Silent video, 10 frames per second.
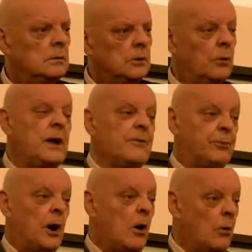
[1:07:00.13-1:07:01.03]
The way
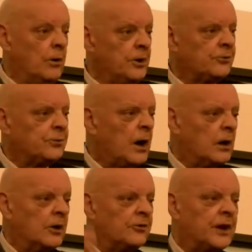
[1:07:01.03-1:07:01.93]
forward, as
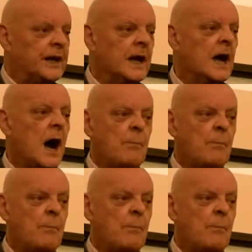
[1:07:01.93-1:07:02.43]
far as the